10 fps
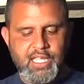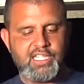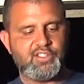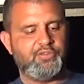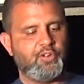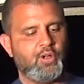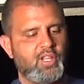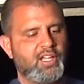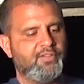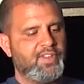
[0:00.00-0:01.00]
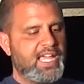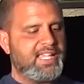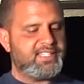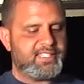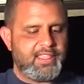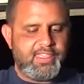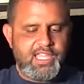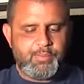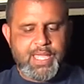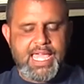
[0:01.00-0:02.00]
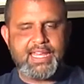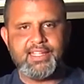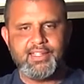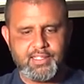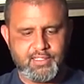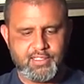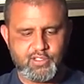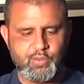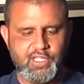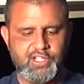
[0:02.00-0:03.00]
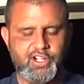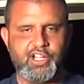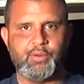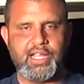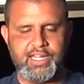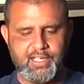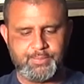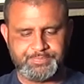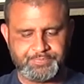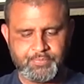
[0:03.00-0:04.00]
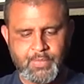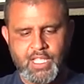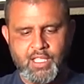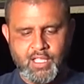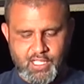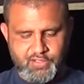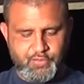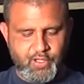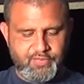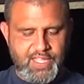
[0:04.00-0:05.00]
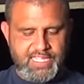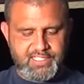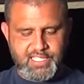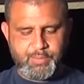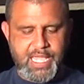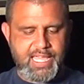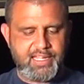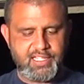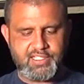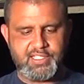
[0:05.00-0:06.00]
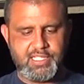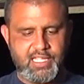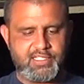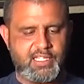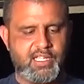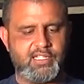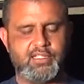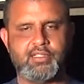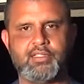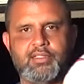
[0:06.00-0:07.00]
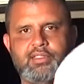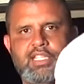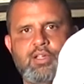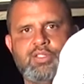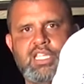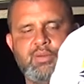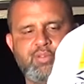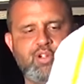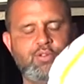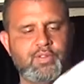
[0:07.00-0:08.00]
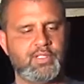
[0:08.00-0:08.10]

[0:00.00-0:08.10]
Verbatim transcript: It's full of nice thick padding. It's really dirty right now. It's full of nice thick padding. It's it's a uh, DOT approved.